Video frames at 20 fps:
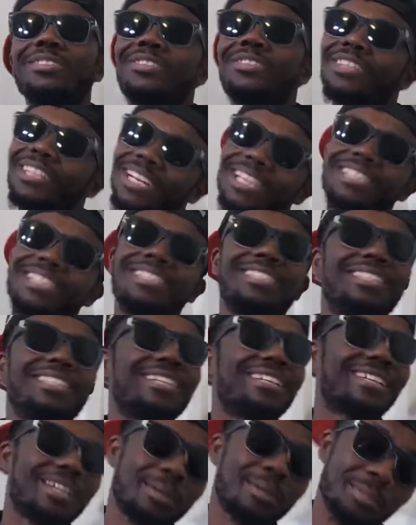Like, share,
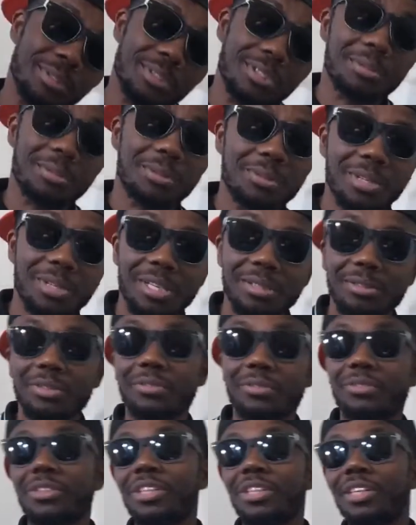comment, subscribe. Don't
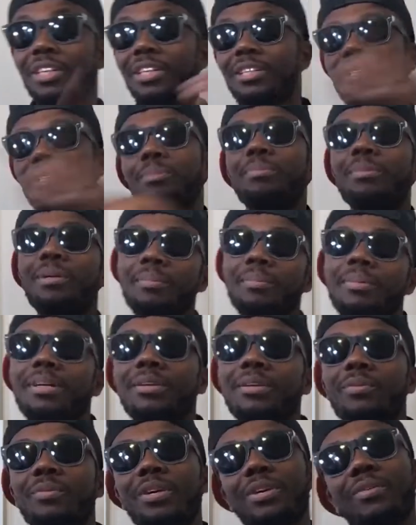forget, hit the bell button
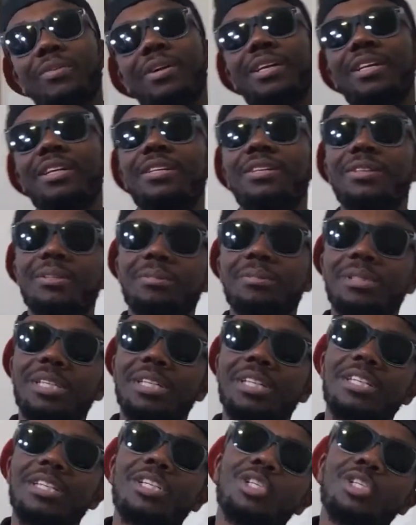while you're at it. You know what I'm saying?